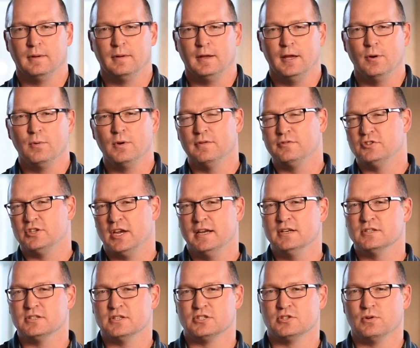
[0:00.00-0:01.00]
It would have
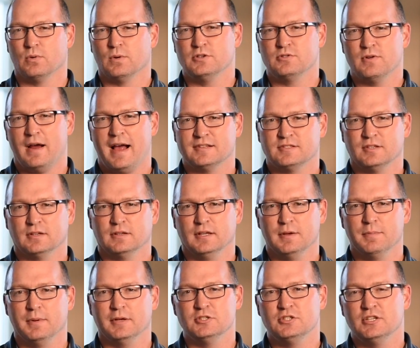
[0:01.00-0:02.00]
changed the story drastically.
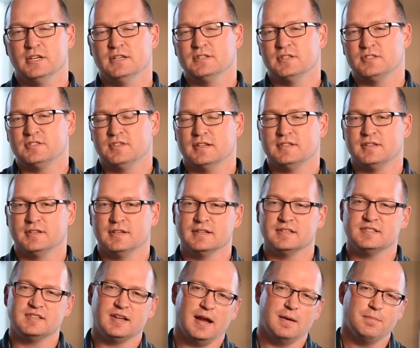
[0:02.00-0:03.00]
But Jesus sets an
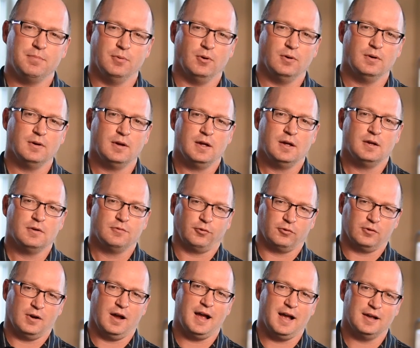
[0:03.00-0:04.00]
example
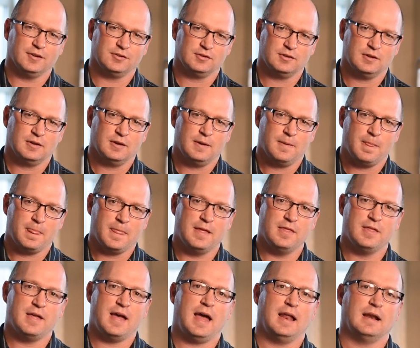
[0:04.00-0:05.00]
for us in
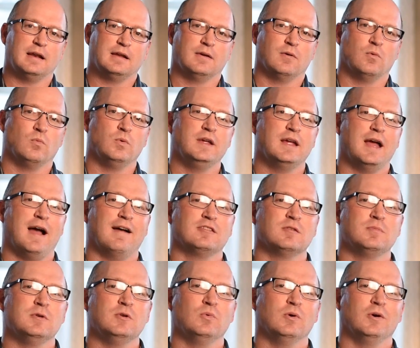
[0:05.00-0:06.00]
that we have to
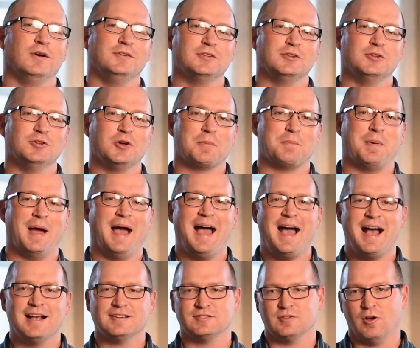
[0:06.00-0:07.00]
be willing to look
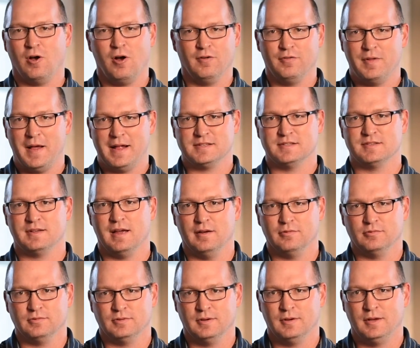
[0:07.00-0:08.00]
past all that
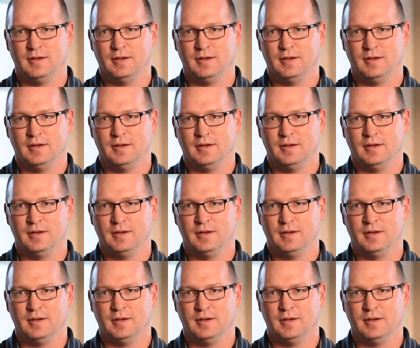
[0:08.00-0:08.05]
stuff